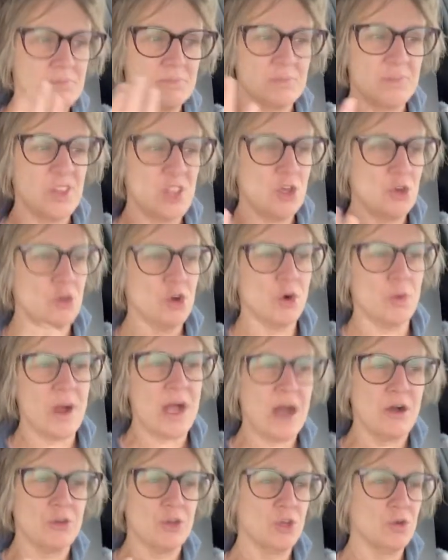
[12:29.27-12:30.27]
you go
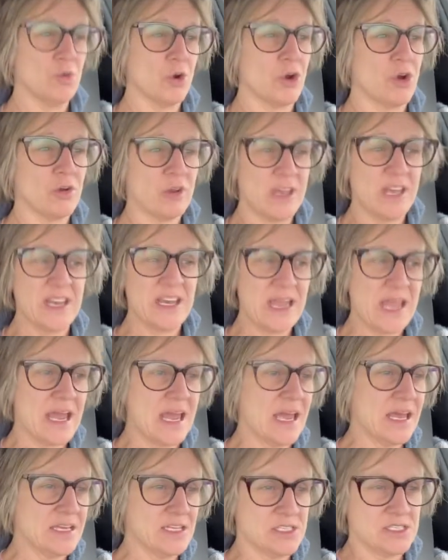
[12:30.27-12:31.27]
out, you earn it,
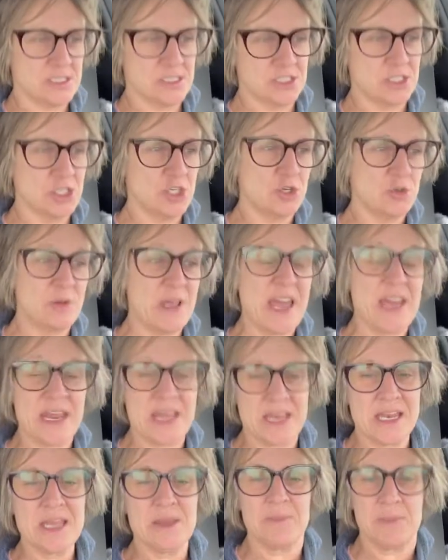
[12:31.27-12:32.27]
and you get
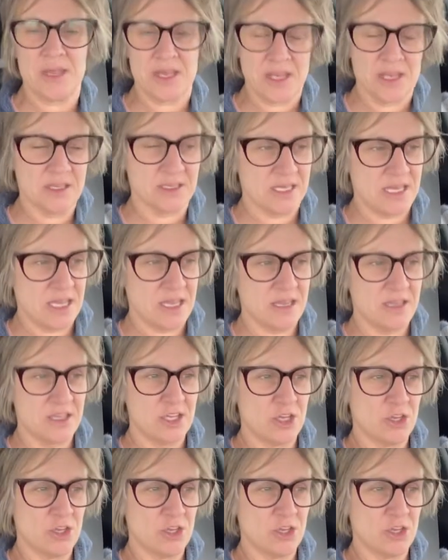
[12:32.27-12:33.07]
it immediately.